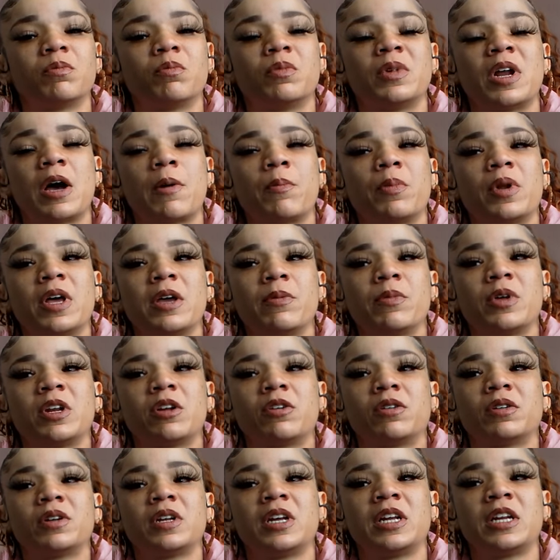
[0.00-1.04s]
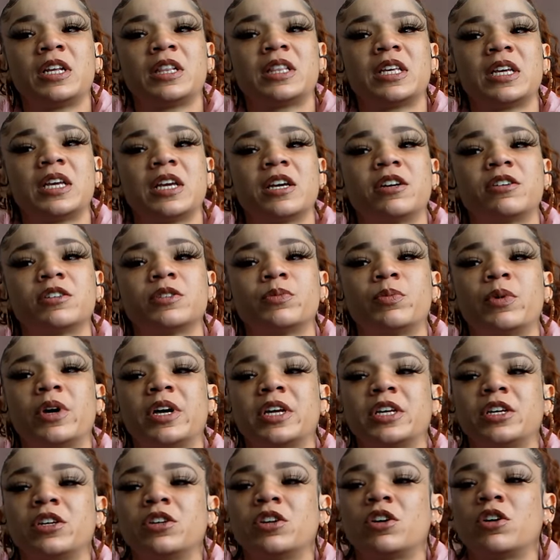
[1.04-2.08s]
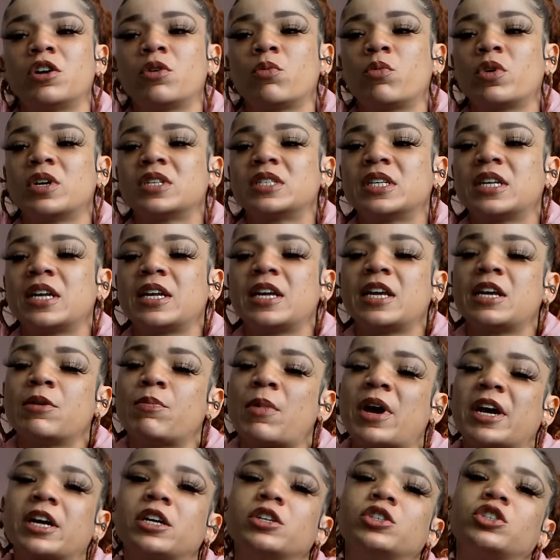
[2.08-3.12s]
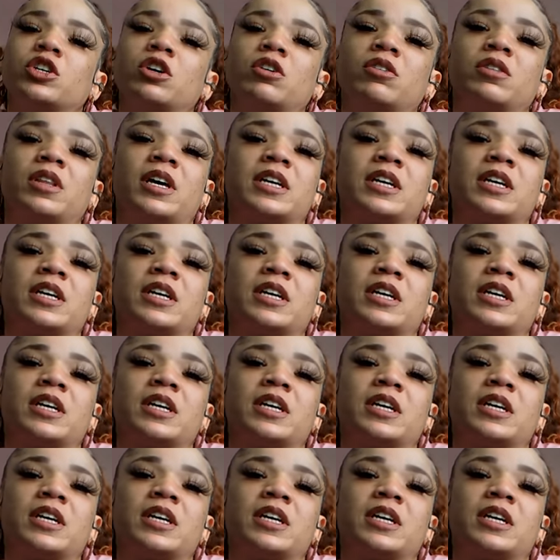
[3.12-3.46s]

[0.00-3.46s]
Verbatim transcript: I'm not blaming on anything else, but you know, it wasn't in my control.